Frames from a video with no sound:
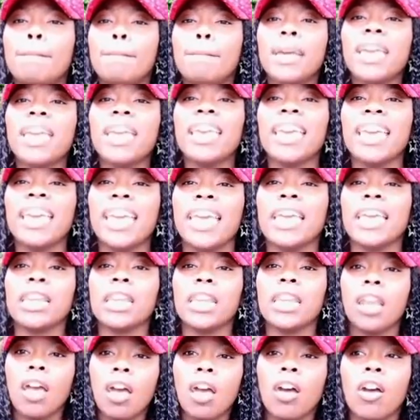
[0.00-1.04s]
be
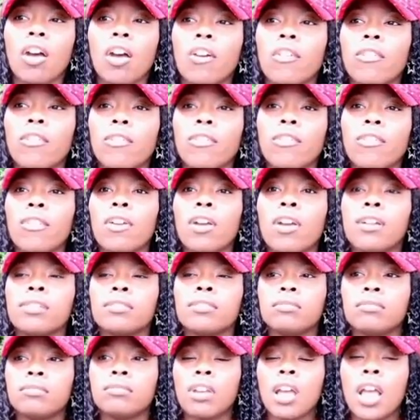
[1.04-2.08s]
in love
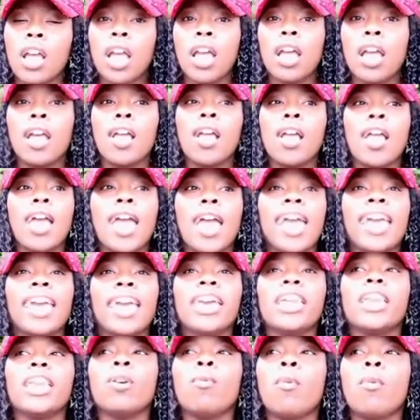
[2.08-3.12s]
and
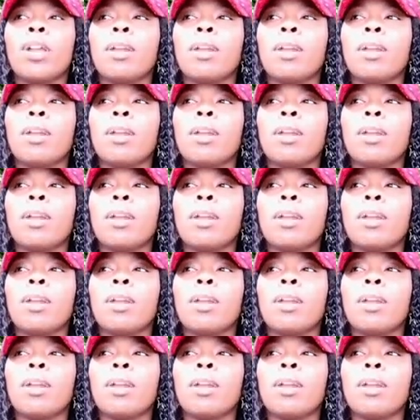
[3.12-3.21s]
he didn't